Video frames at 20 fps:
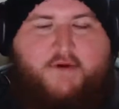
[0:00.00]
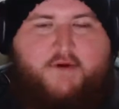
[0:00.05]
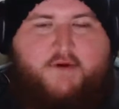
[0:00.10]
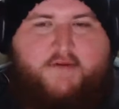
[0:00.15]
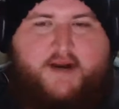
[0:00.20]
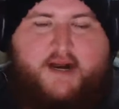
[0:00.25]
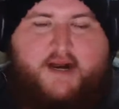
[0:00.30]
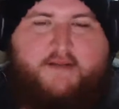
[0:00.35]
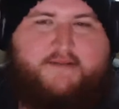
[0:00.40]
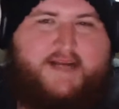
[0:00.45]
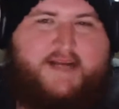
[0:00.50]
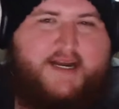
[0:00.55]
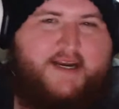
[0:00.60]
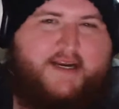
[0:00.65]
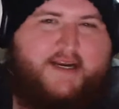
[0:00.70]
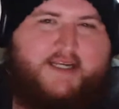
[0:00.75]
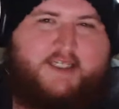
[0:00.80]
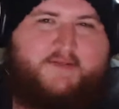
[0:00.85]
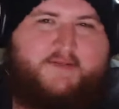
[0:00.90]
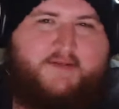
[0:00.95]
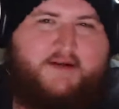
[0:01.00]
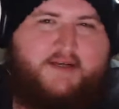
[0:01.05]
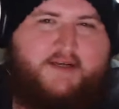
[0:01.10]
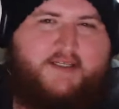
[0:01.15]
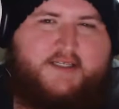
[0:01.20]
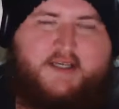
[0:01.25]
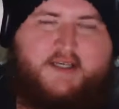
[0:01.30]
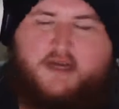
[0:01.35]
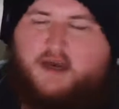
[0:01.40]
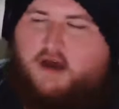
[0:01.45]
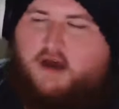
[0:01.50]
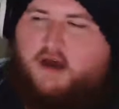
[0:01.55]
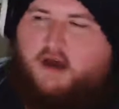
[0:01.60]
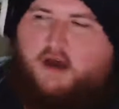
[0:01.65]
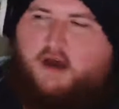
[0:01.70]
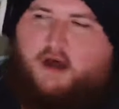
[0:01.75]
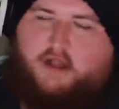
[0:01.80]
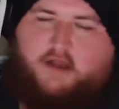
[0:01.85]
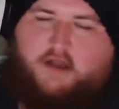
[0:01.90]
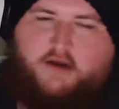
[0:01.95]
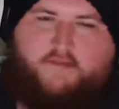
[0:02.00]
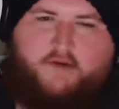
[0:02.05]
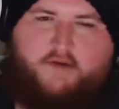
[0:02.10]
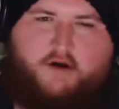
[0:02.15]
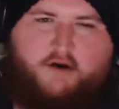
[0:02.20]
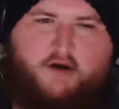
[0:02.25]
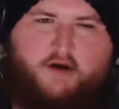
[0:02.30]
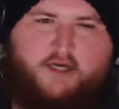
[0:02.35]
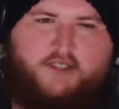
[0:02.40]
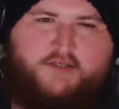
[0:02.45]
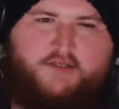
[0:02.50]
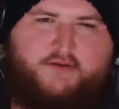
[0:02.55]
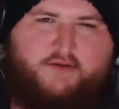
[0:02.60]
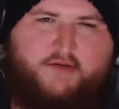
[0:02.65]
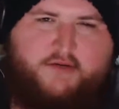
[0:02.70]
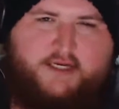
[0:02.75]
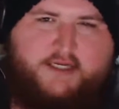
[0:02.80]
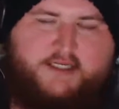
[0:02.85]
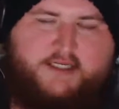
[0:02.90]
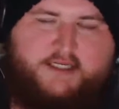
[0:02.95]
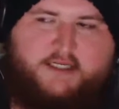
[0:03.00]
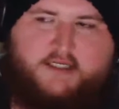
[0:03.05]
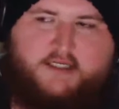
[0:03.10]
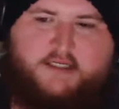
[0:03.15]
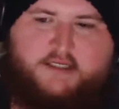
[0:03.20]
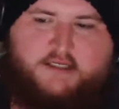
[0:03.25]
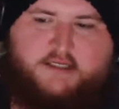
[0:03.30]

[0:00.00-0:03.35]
of an updated experience. A lot of what I saw isn't